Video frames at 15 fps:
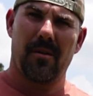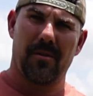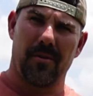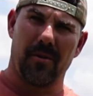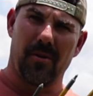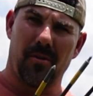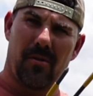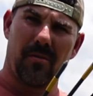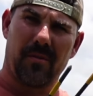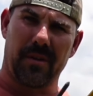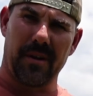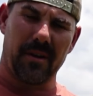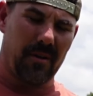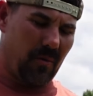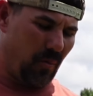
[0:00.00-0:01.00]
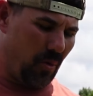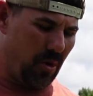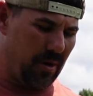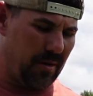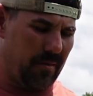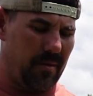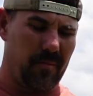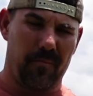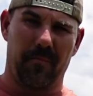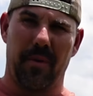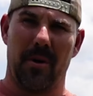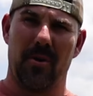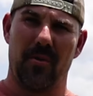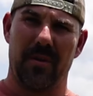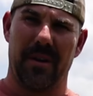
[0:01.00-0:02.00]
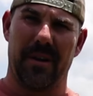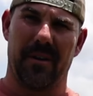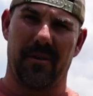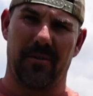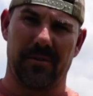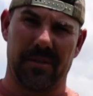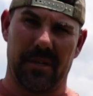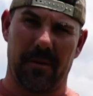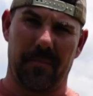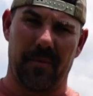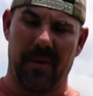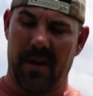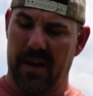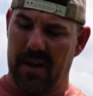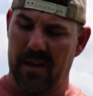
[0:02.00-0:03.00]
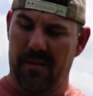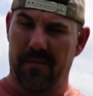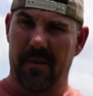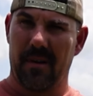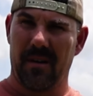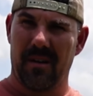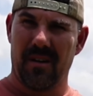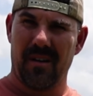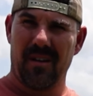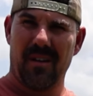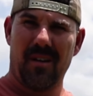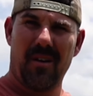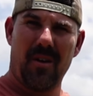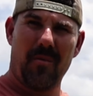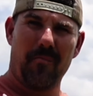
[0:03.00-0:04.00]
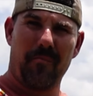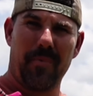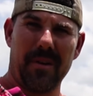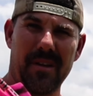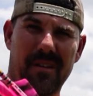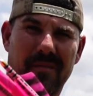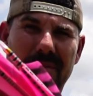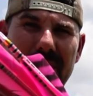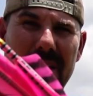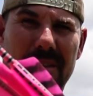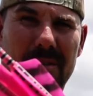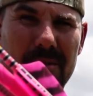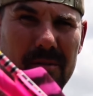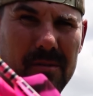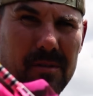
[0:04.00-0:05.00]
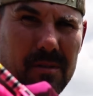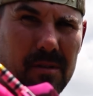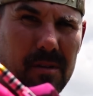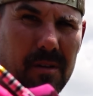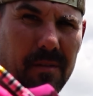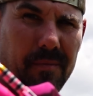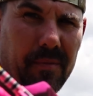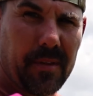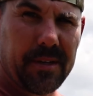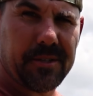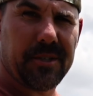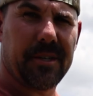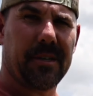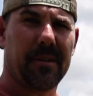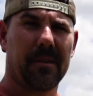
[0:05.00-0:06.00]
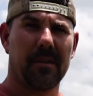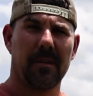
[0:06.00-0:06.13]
Y'all, I don't care what bow and arrow setup you have, pink feathers and fleshing